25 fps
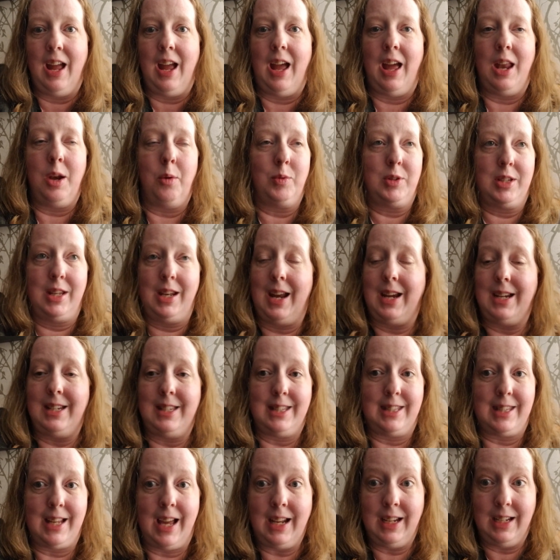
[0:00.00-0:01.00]
and it was a nice
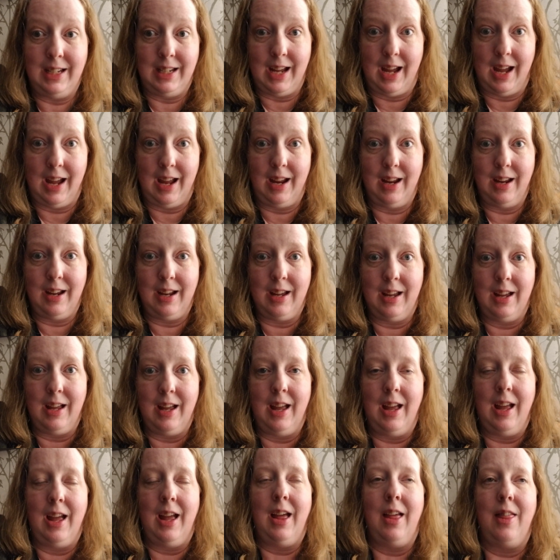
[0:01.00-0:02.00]
sunny day,
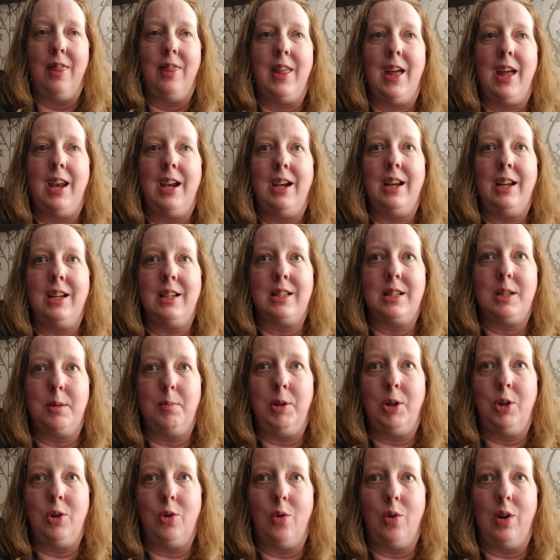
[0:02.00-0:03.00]
than it is to
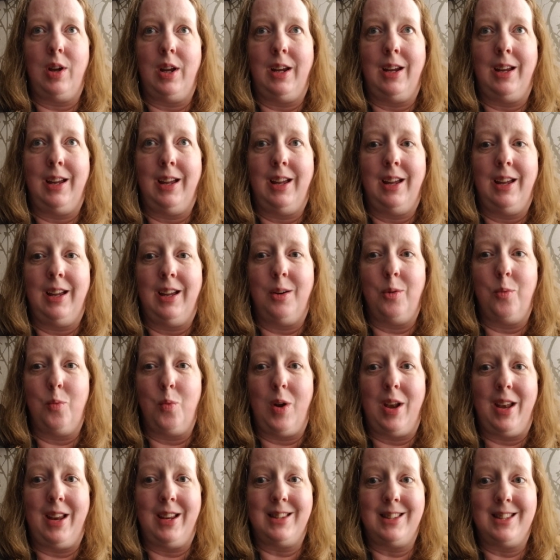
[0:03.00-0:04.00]
be going
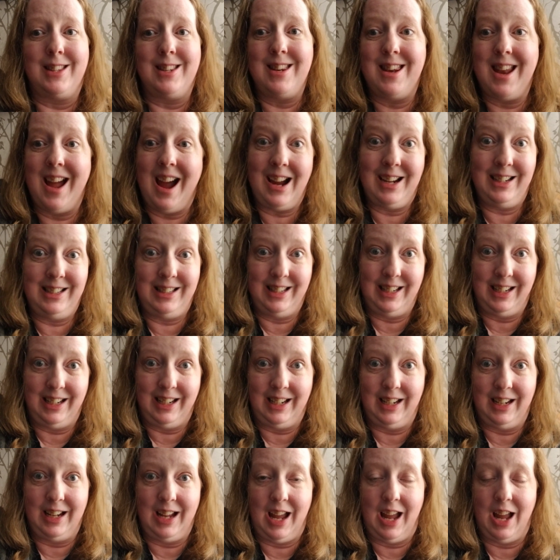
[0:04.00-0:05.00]
when it's
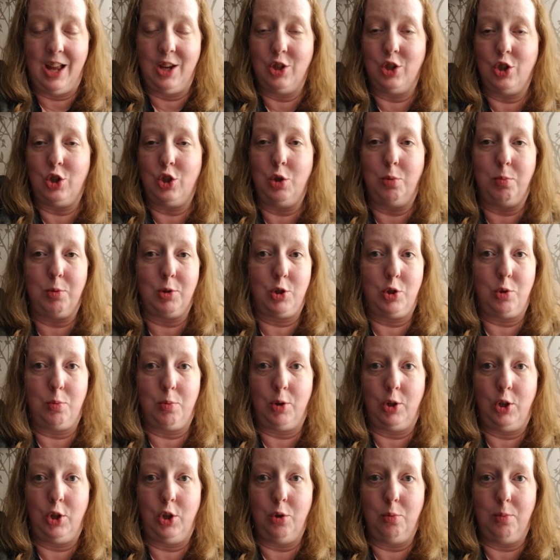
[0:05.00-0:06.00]
90 and super,
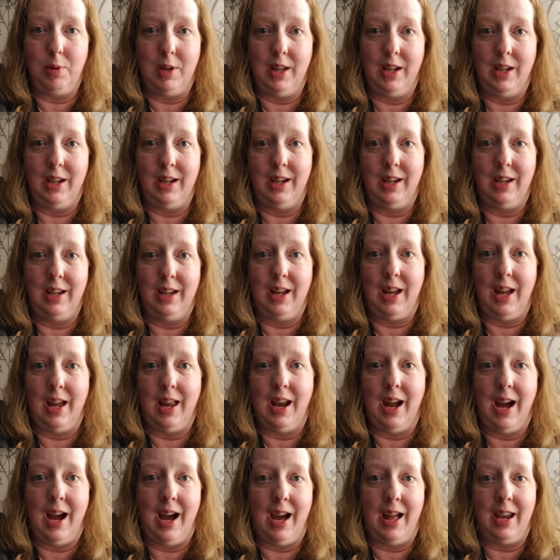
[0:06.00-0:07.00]
super humid and
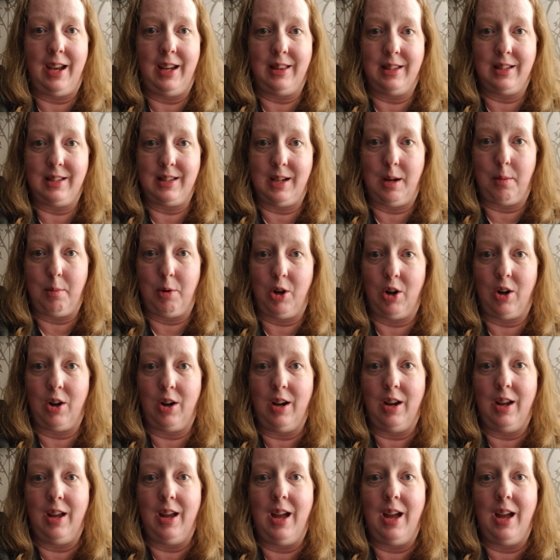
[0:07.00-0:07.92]
hot in the summer.